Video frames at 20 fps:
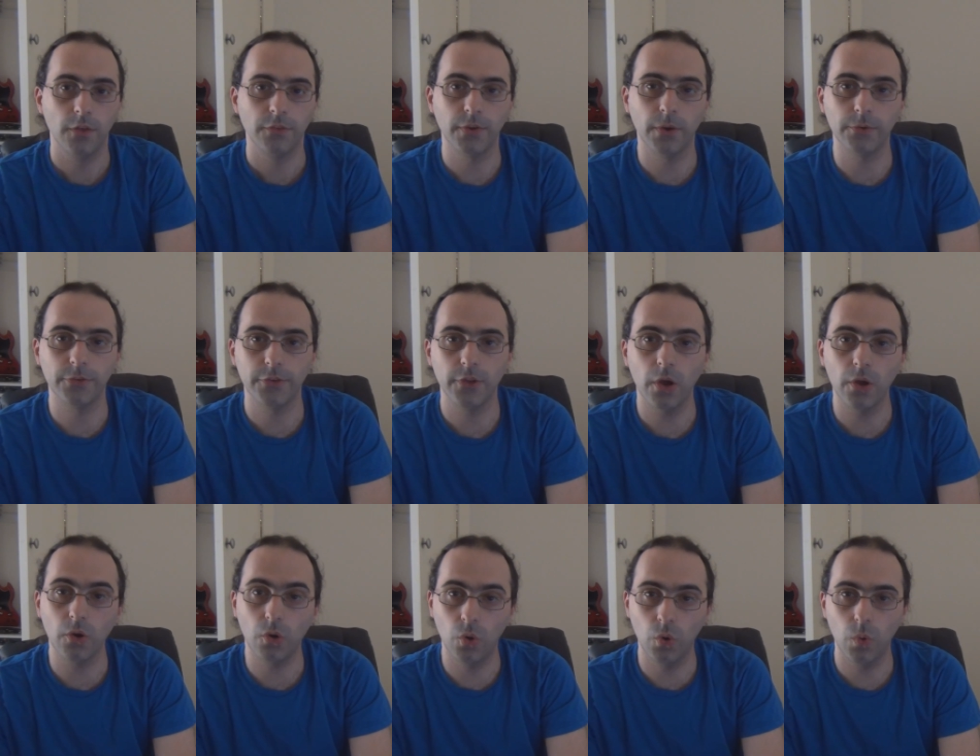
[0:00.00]
So it's
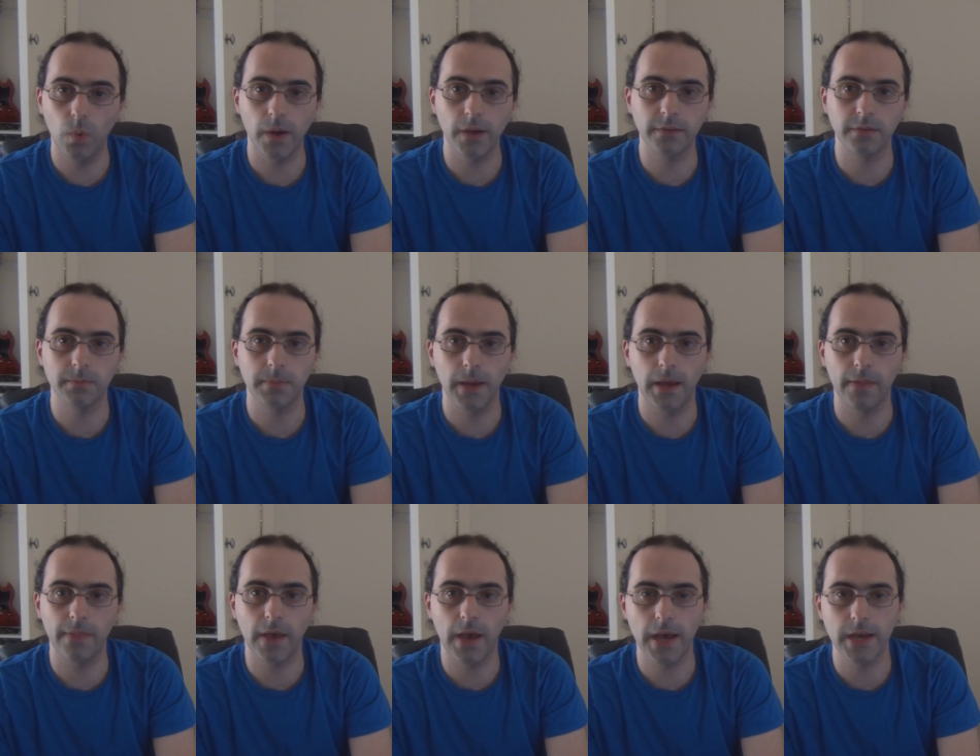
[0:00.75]
not always
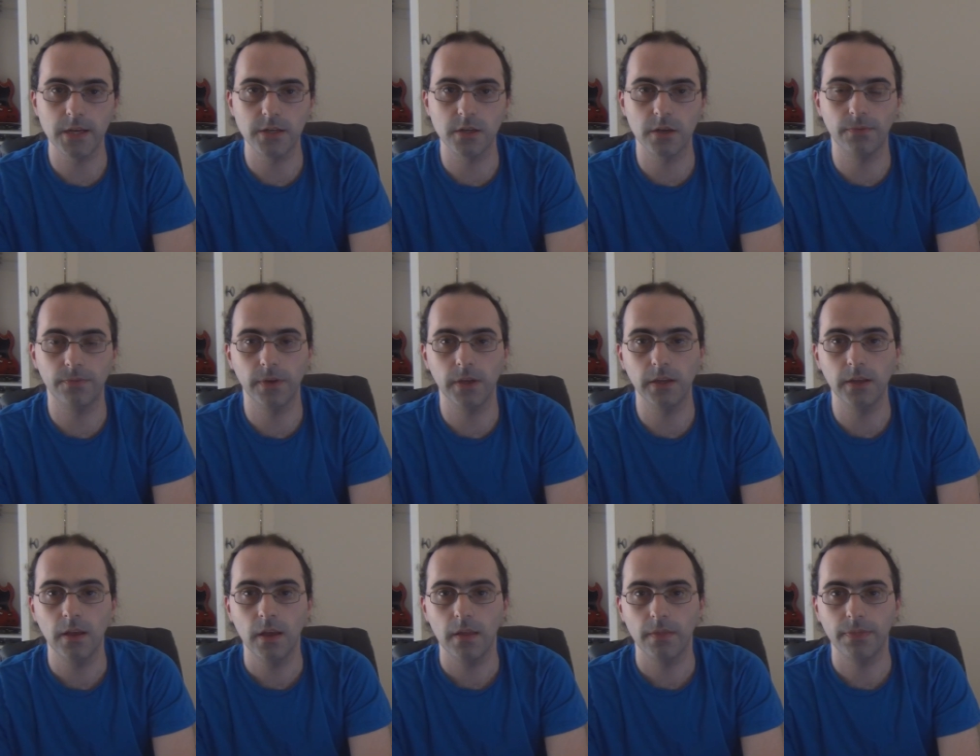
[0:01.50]
about the
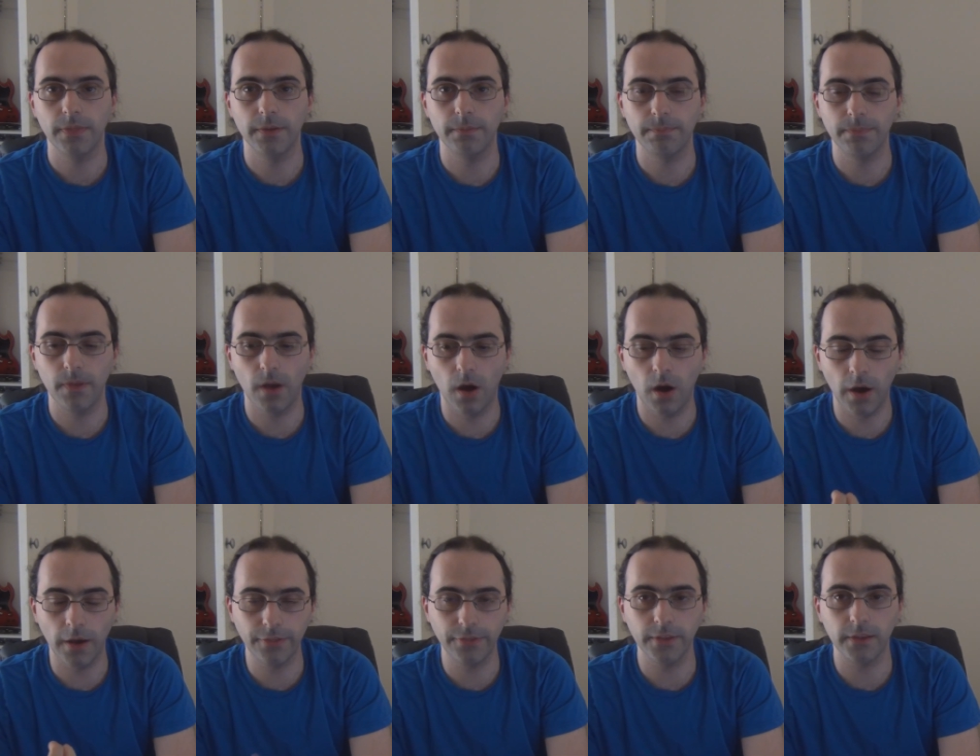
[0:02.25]
HFE. The,
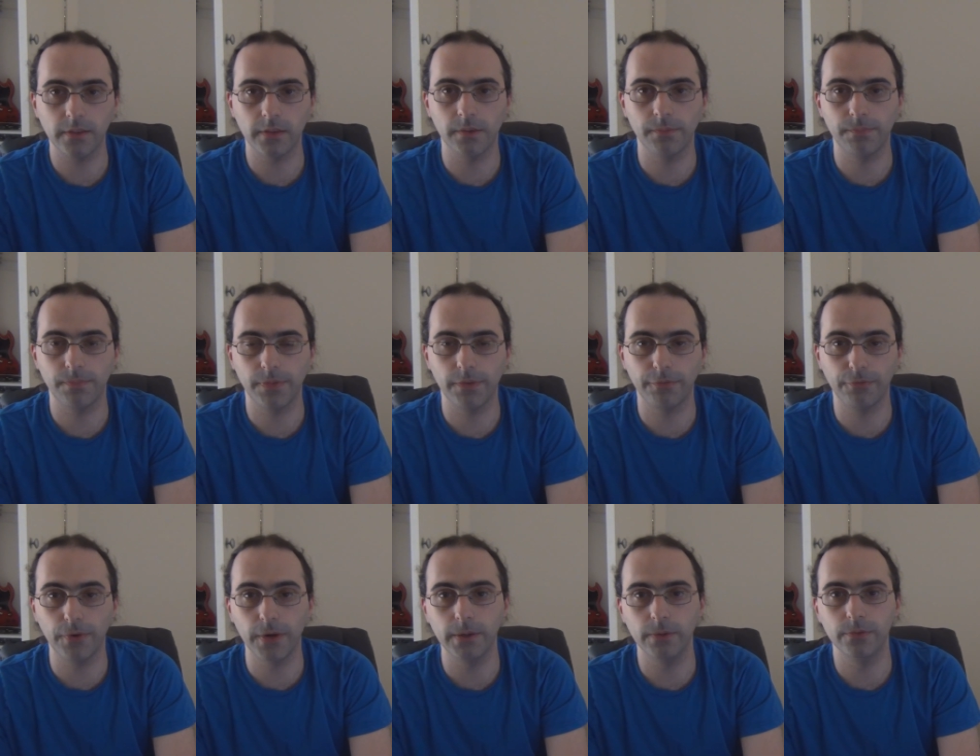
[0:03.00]
I think the, the
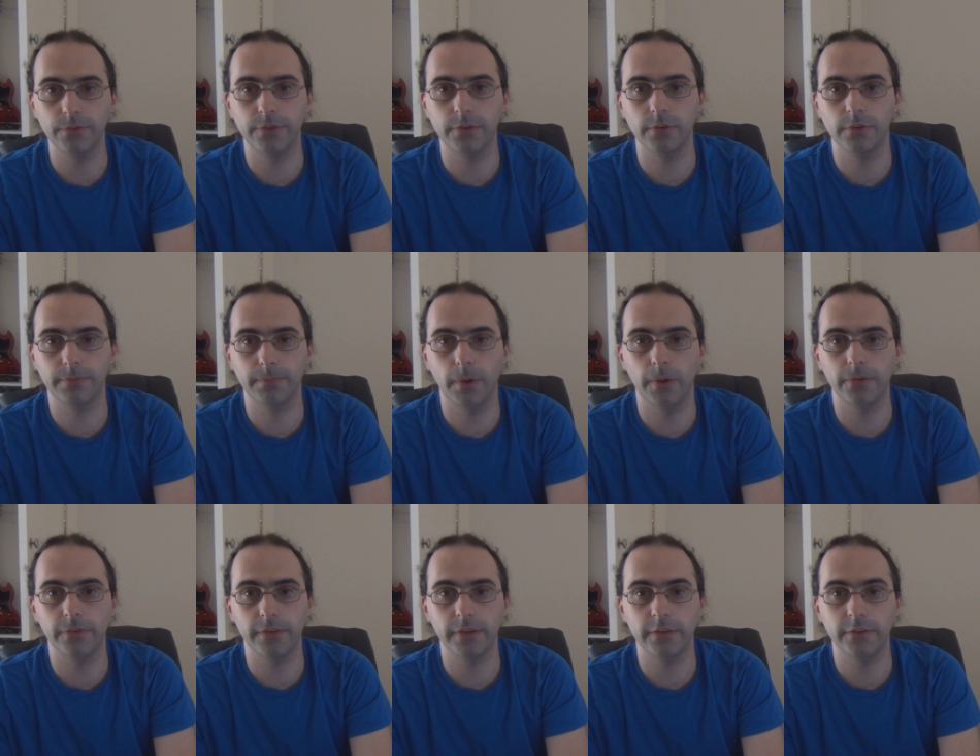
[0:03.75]
frequency
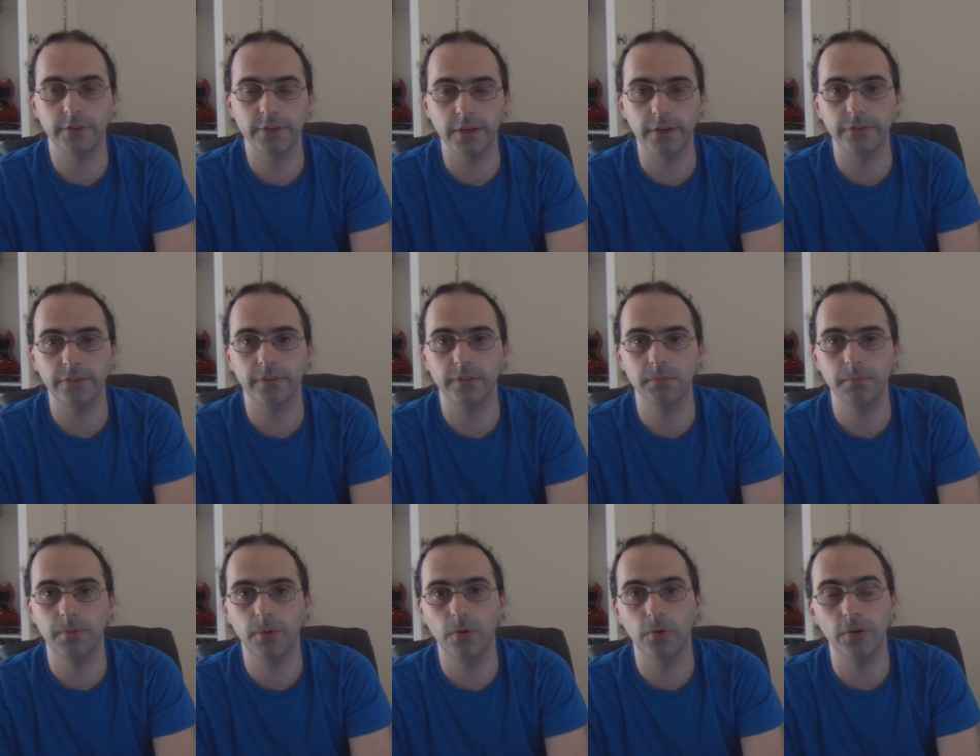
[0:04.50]
response is just as
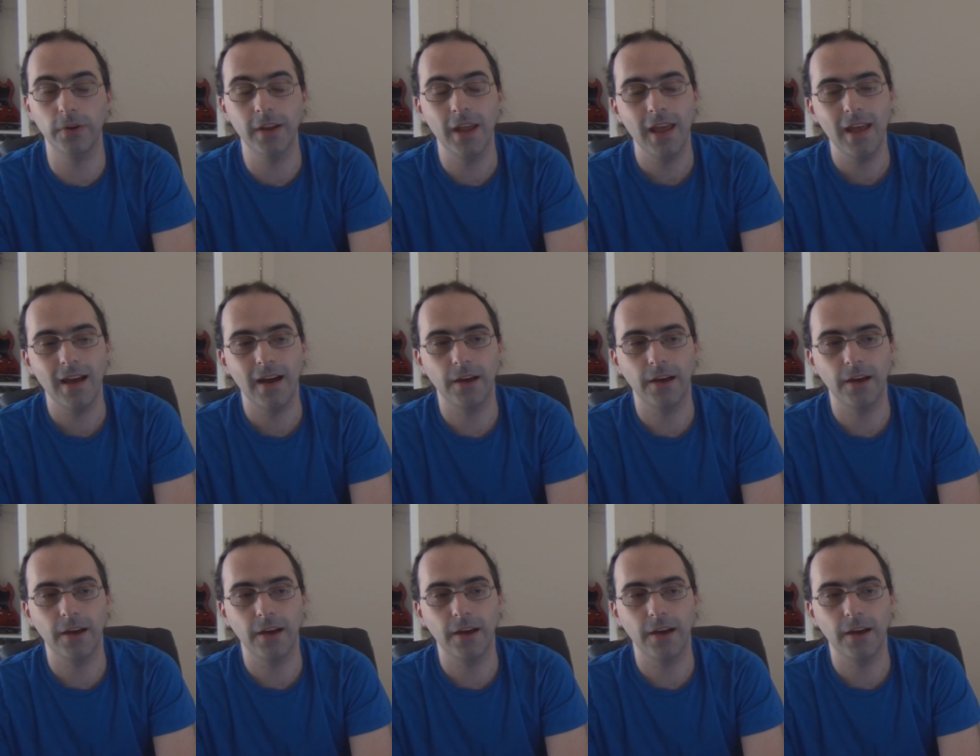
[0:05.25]
important.